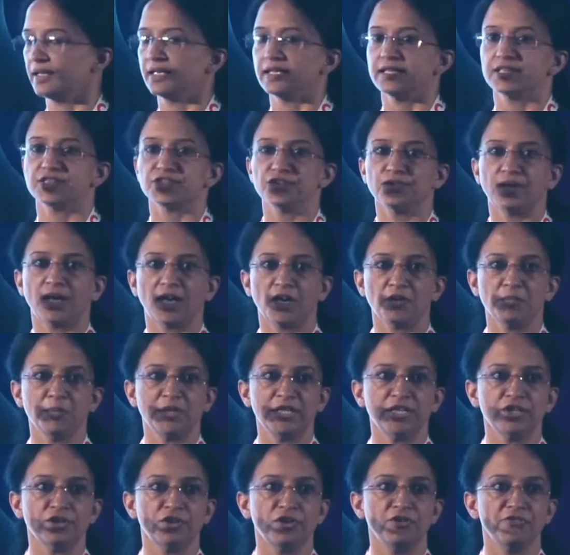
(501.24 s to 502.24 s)
So how
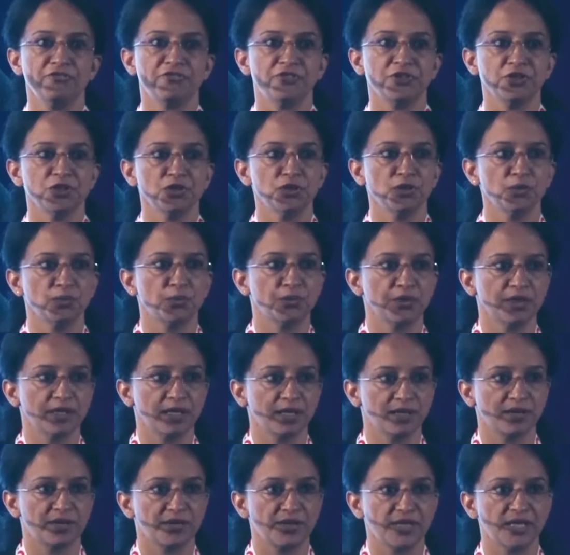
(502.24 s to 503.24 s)
many of you would
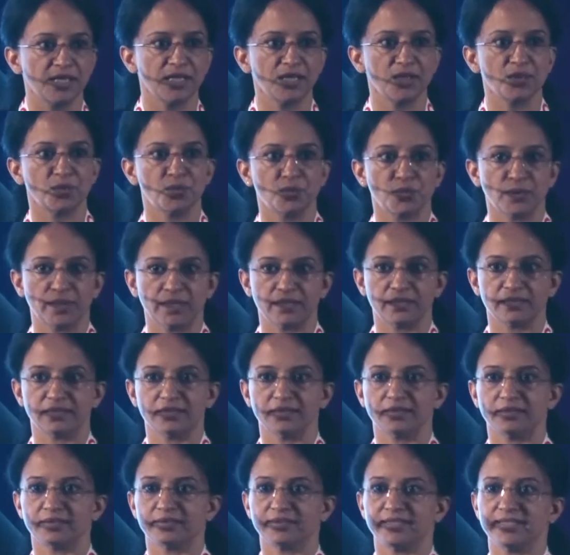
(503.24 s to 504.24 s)
agree
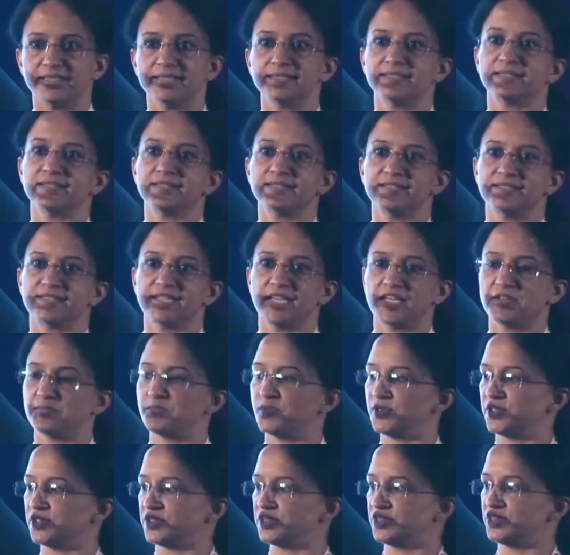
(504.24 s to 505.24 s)
with this
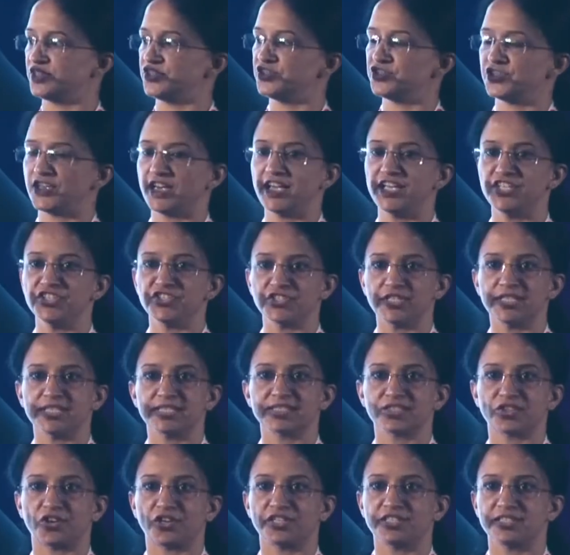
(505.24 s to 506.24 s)
statement? Change
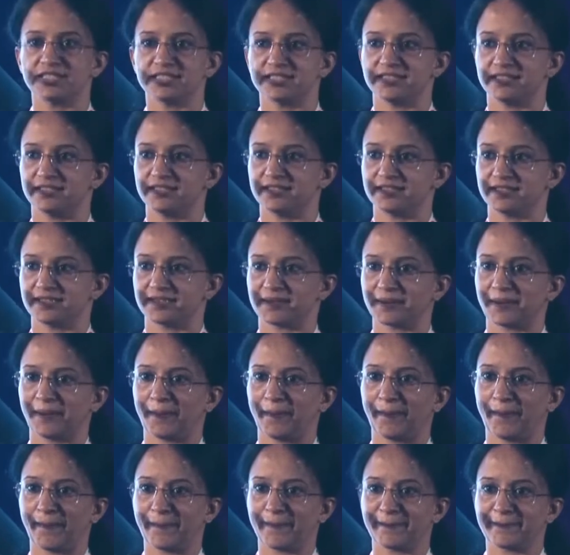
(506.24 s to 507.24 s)
is constant.
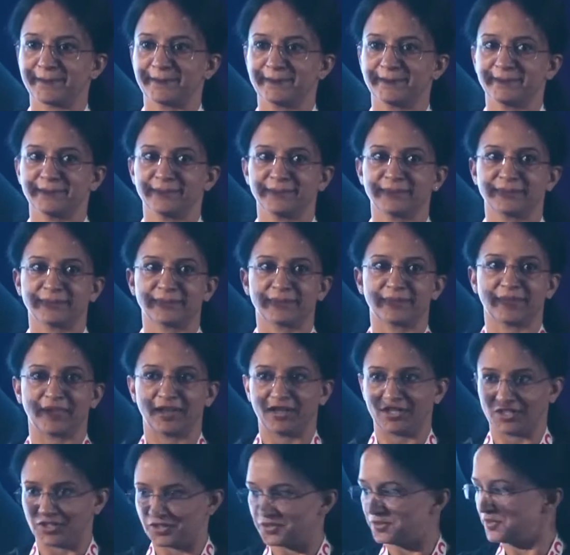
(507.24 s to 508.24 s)

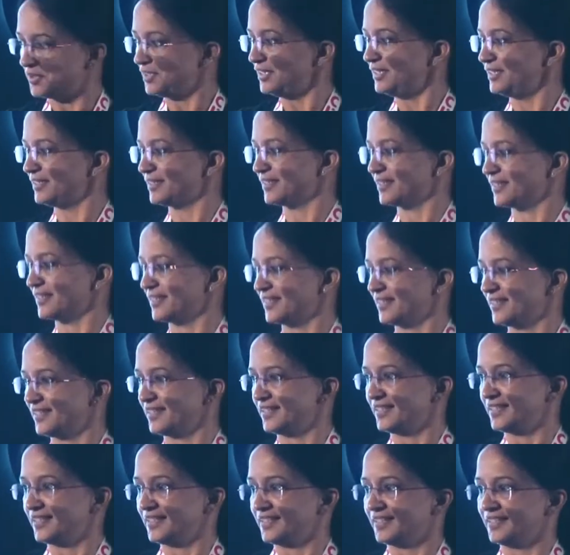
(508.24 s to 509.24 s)
Good.
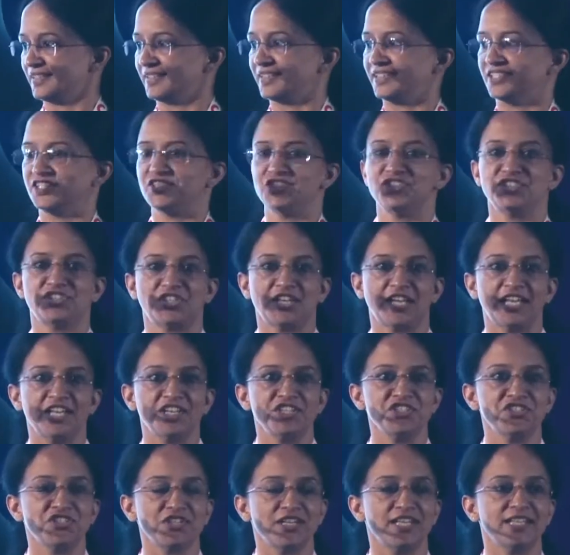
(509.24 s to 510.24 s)

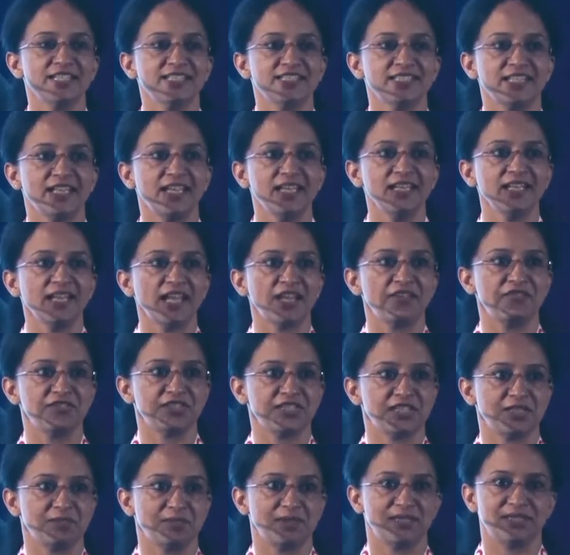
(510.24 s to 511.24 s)
Change is
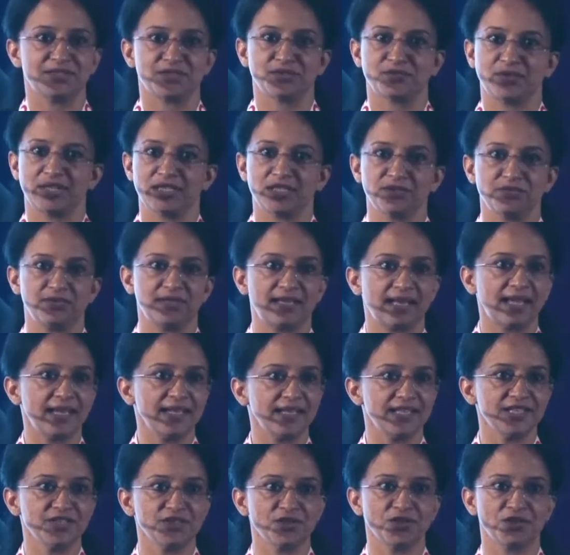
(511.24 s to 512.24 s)
inevitable. So whether we
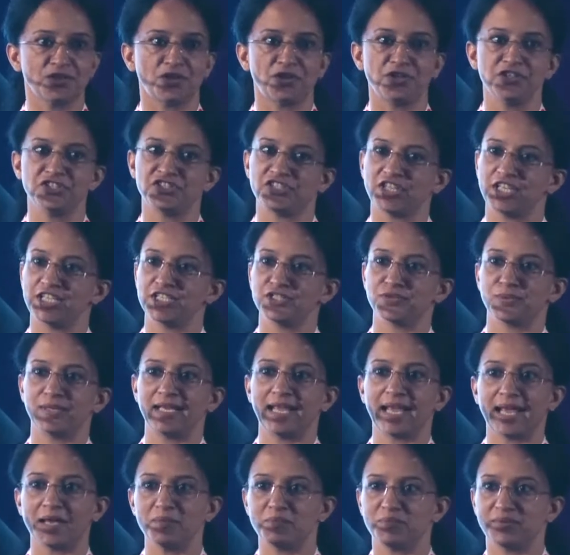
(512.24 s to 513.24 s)
like it or not, change will
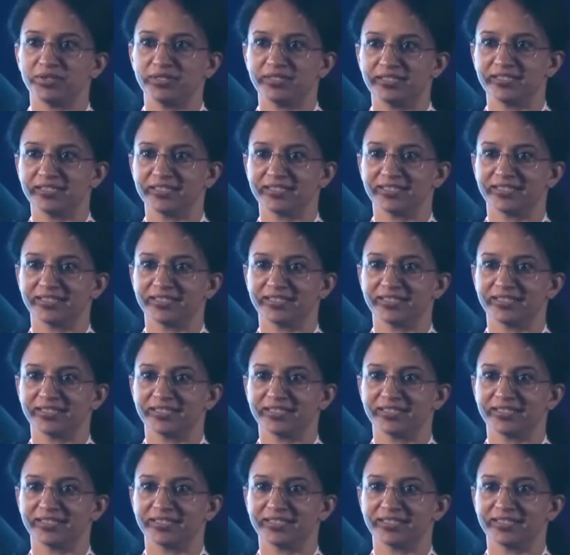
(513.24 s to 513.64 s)
happen.